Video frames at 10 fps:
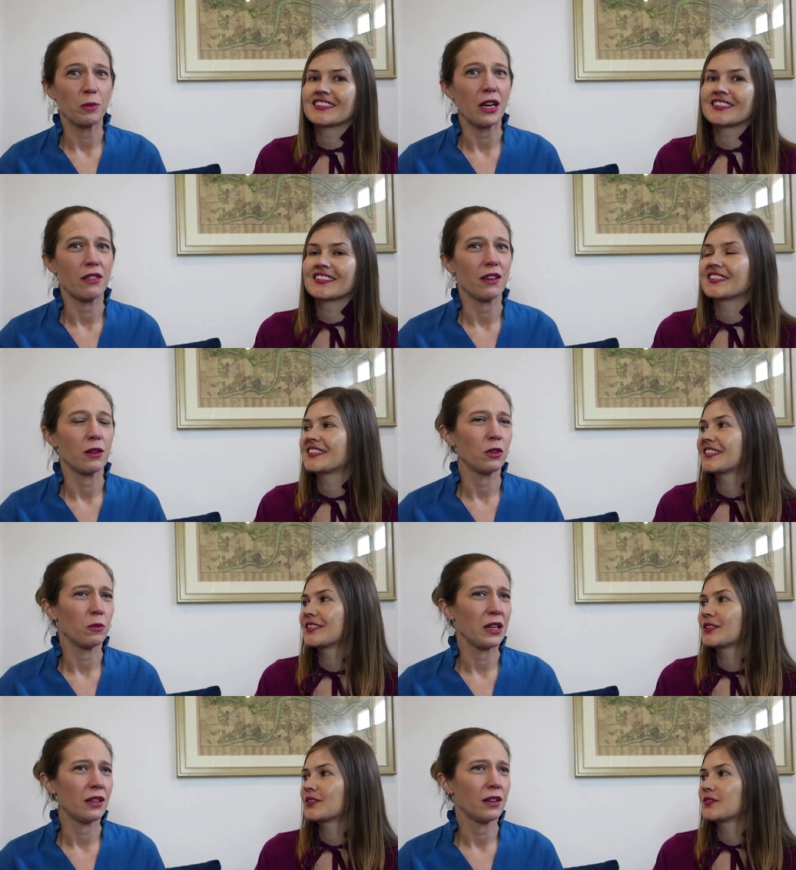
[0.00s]
Speaker 1: but I think it would have
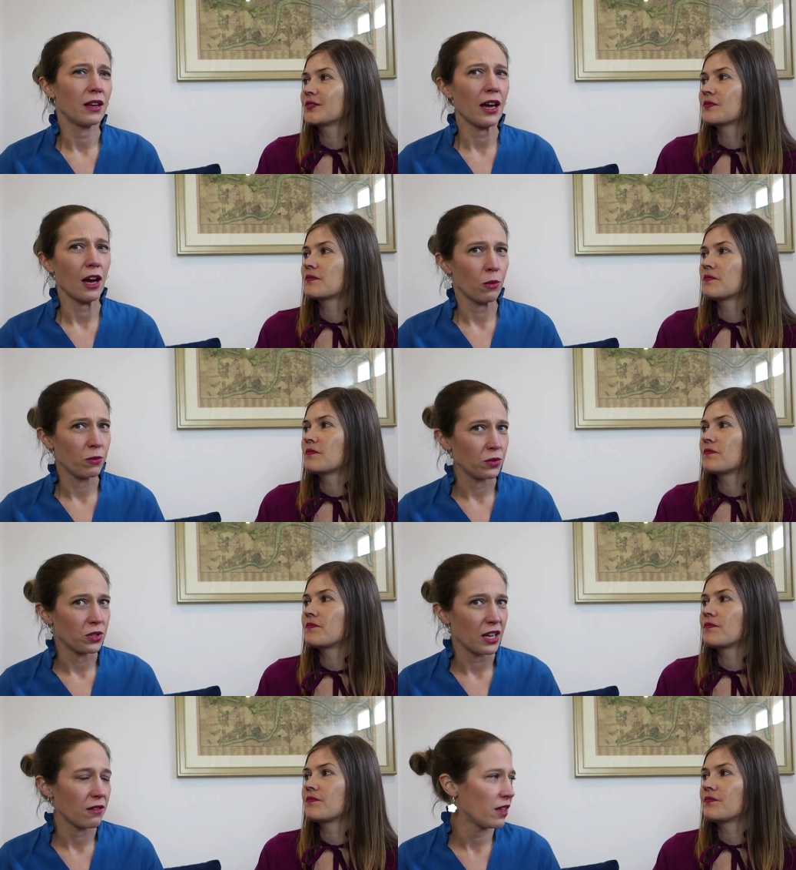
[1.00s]
been helpful
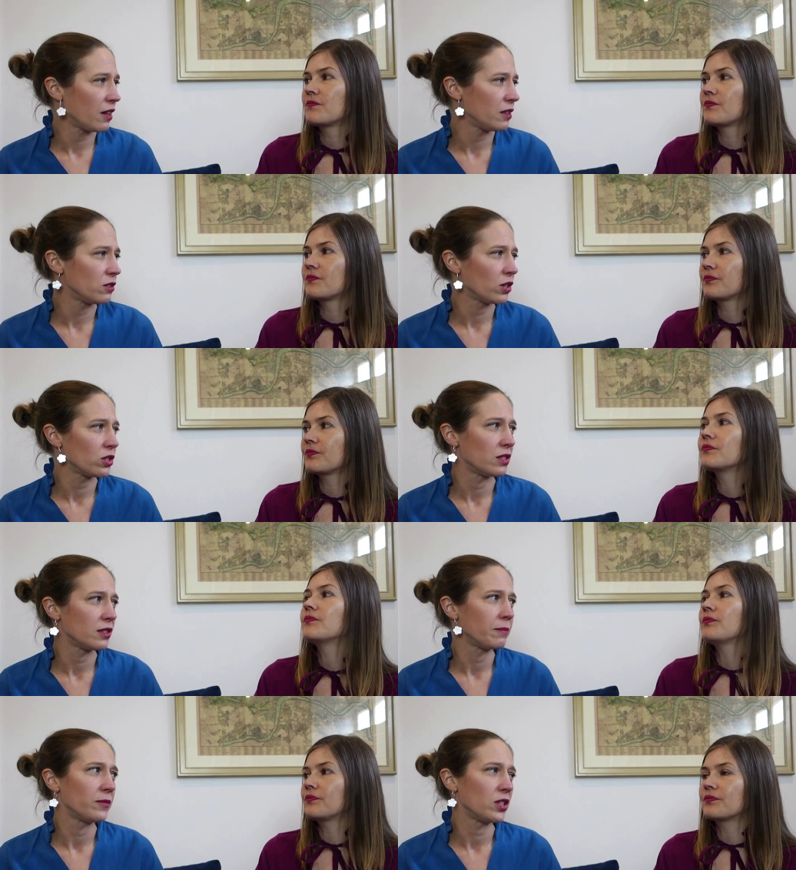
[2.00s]
to have that in the instructions.
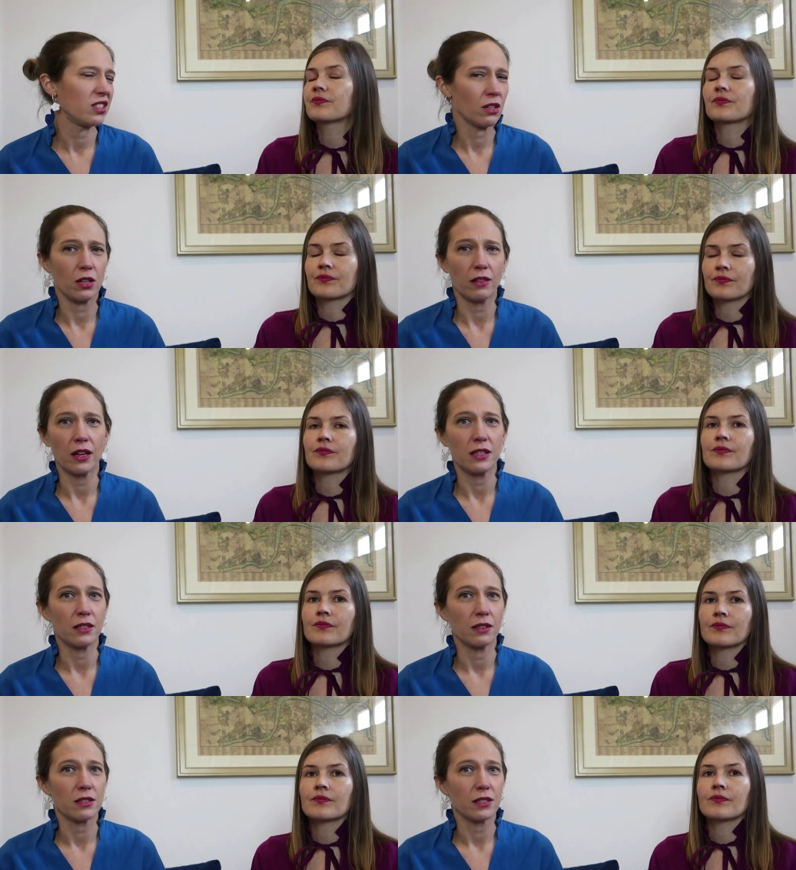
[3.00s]
Mm -hmm. That's the only thing I
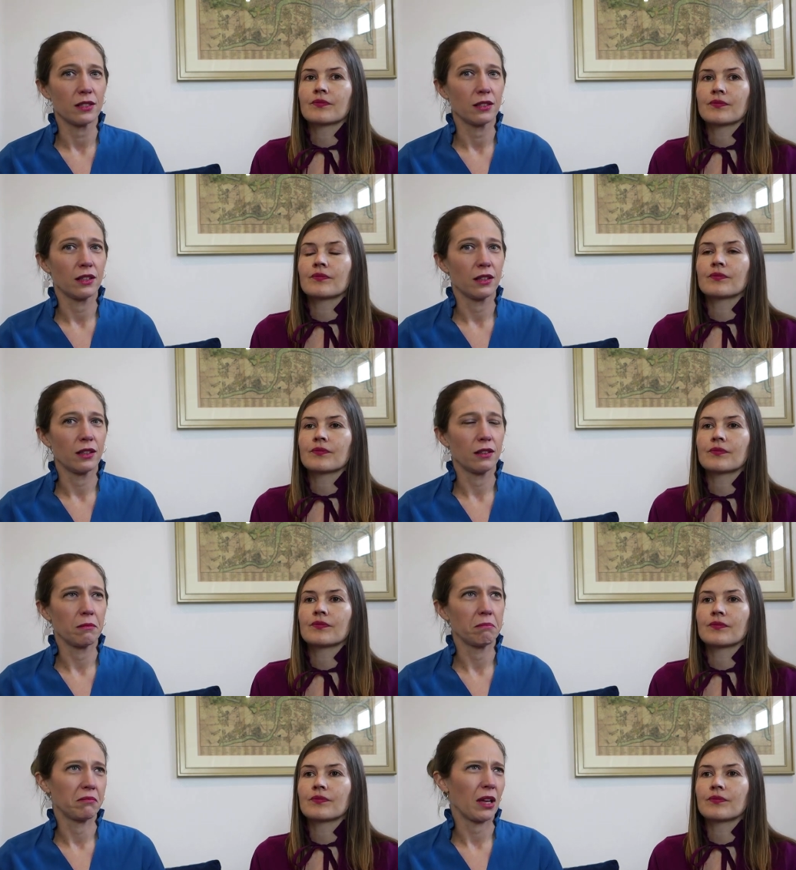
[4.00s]
didn't
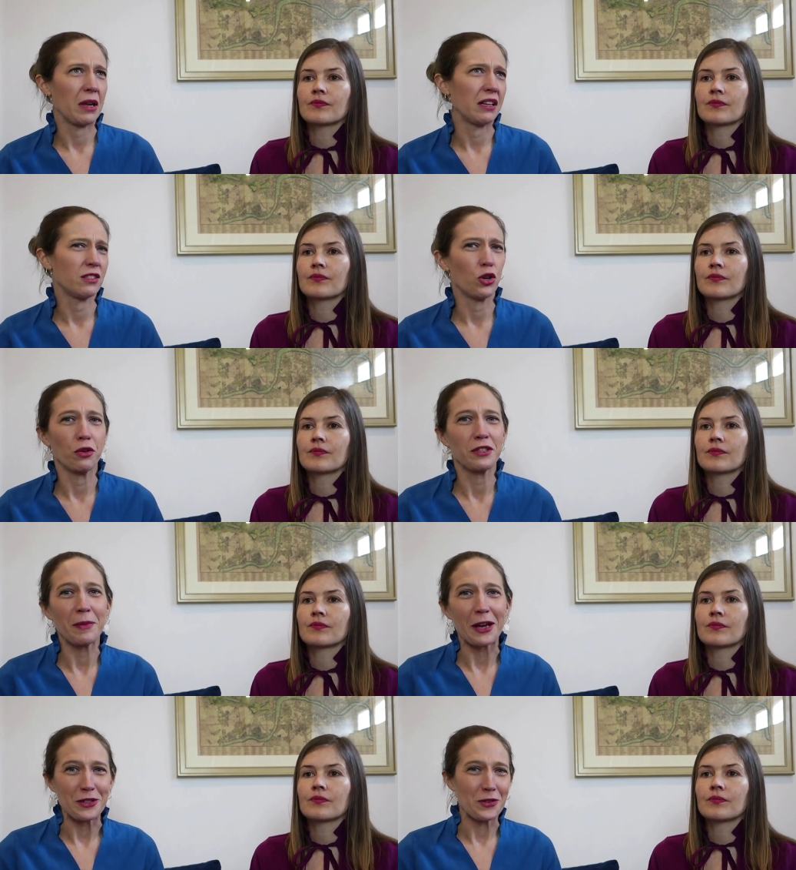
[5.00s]
I mean, it's not
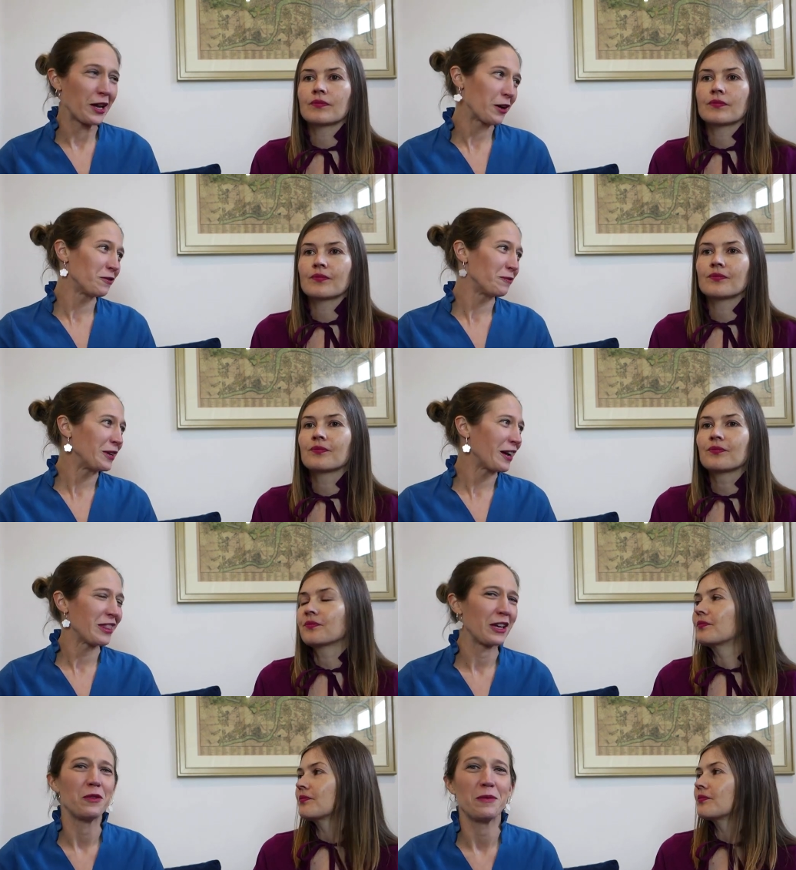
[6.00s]
something I
Speaker 2: don't love, but I
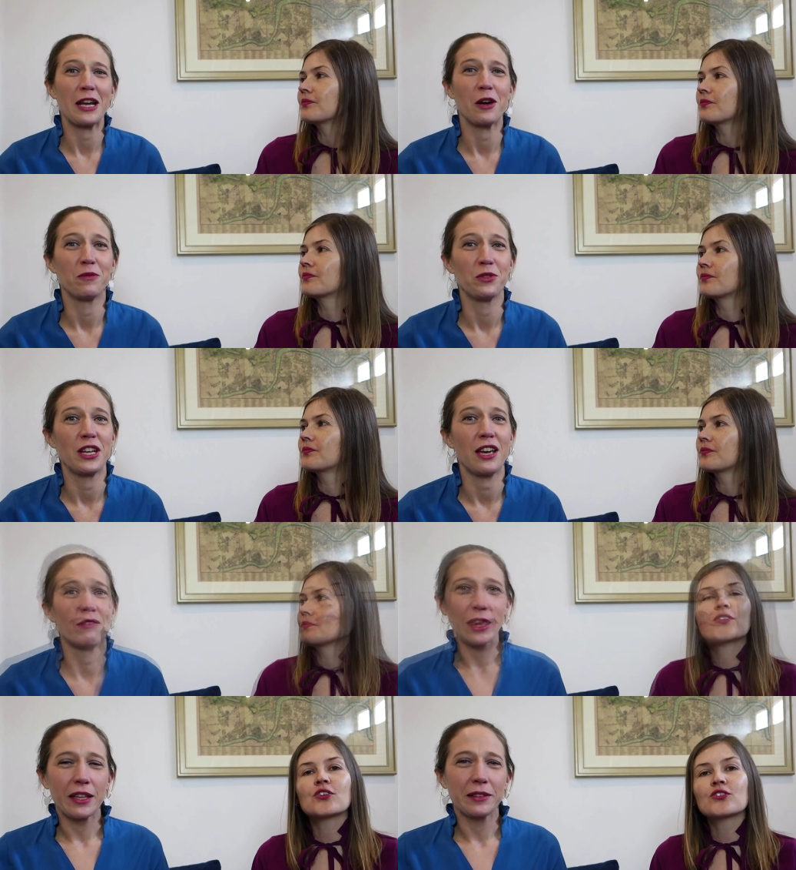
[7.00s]
think it would have been helpful to have.
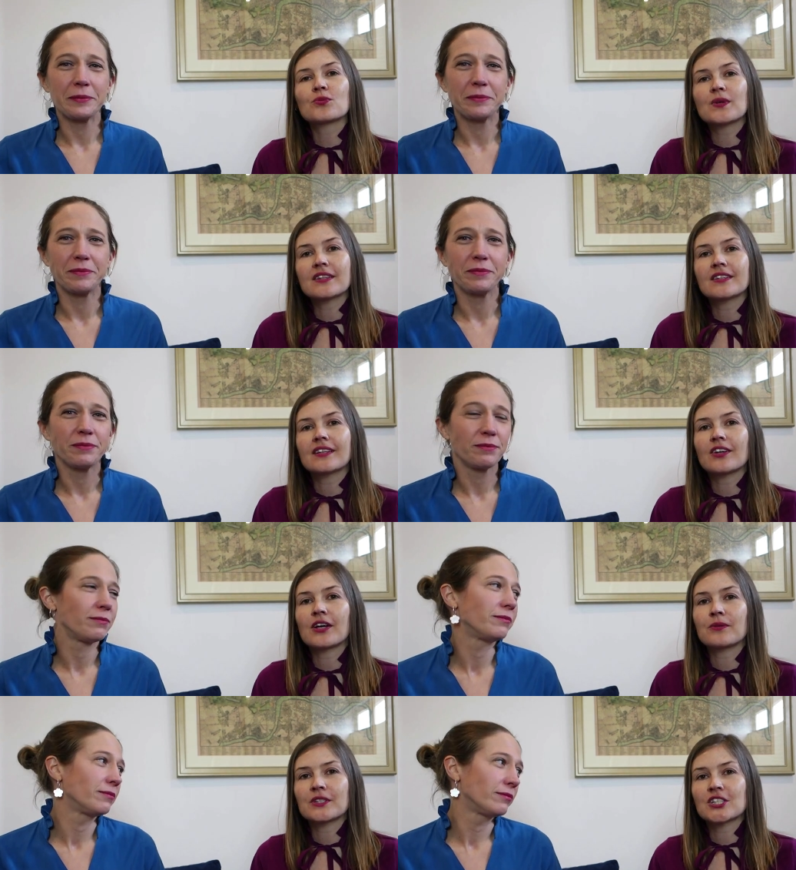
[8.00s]
So just one thing that I
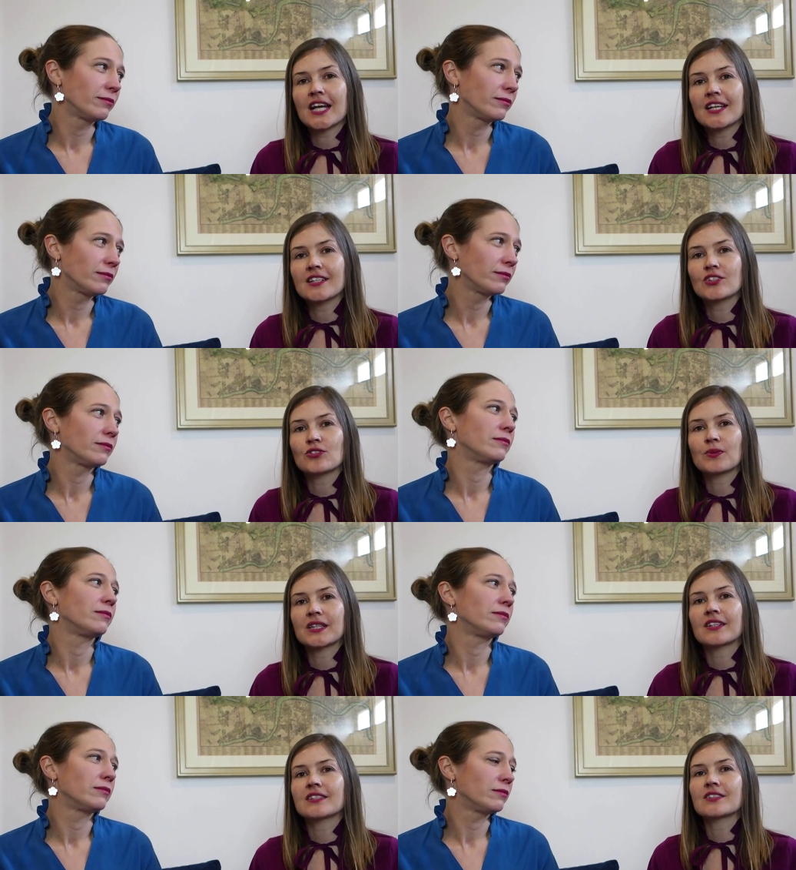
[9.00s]
would change, or one
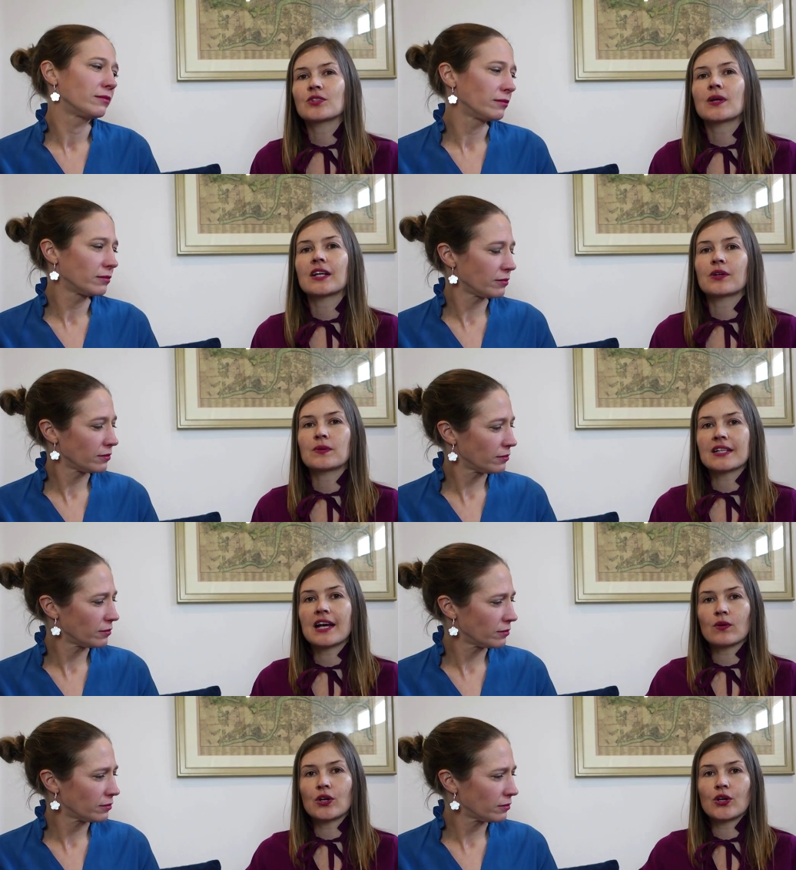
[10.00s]
thing I didn't quite like, was
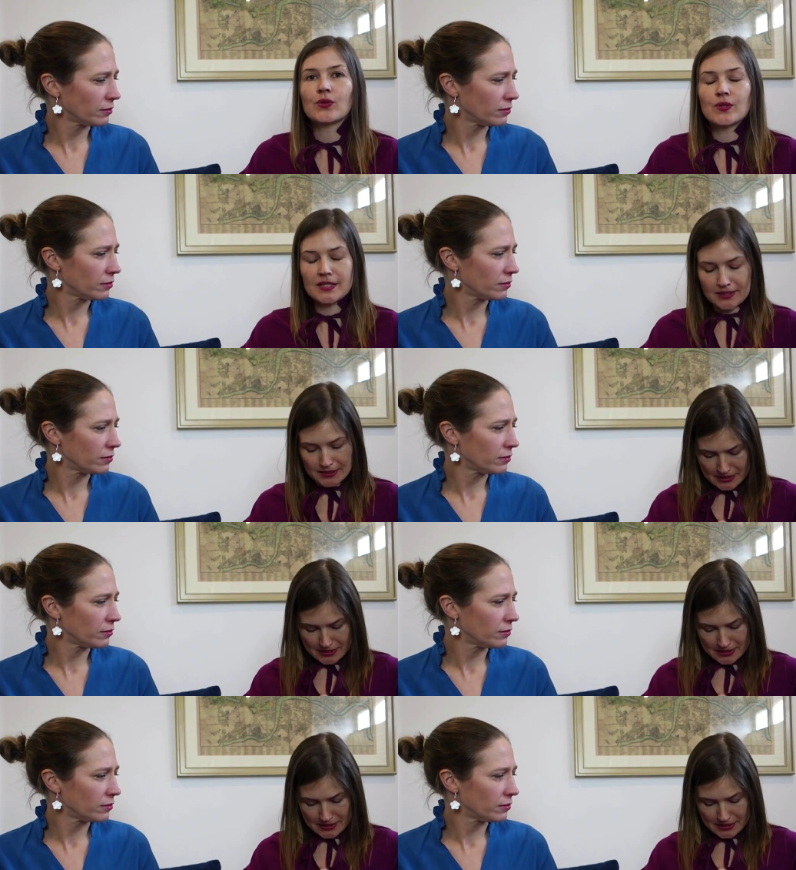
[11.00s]
how low this